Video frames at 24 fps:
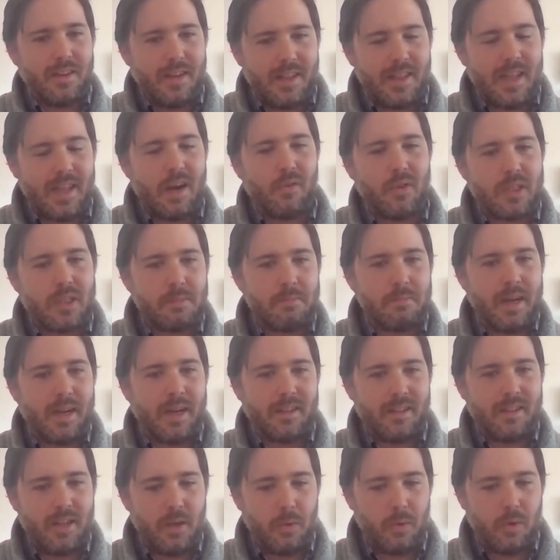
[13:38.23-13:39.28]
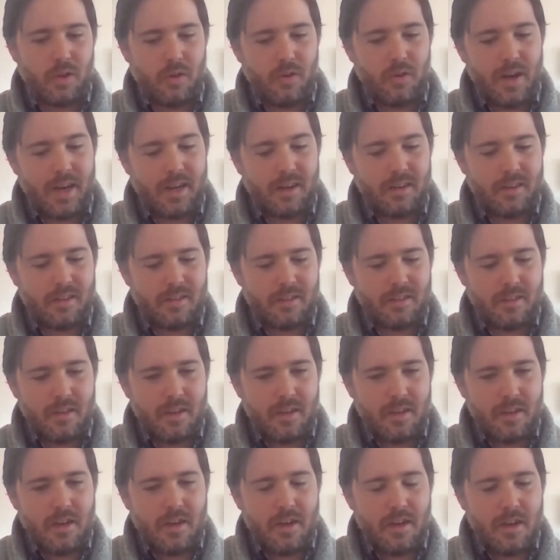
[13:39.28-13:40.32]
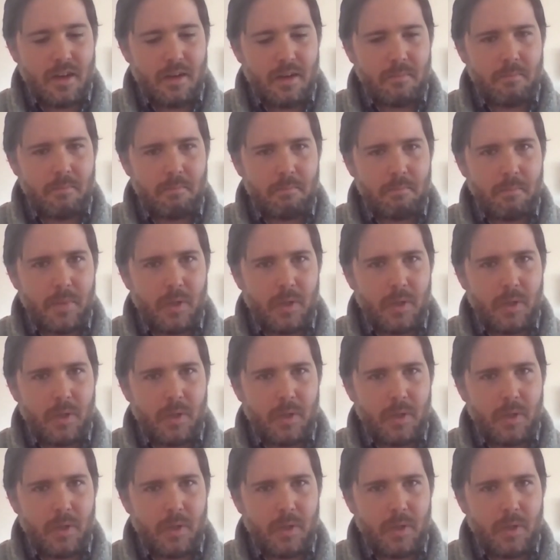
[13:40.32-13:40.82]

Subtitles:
in that respect, they were correct. But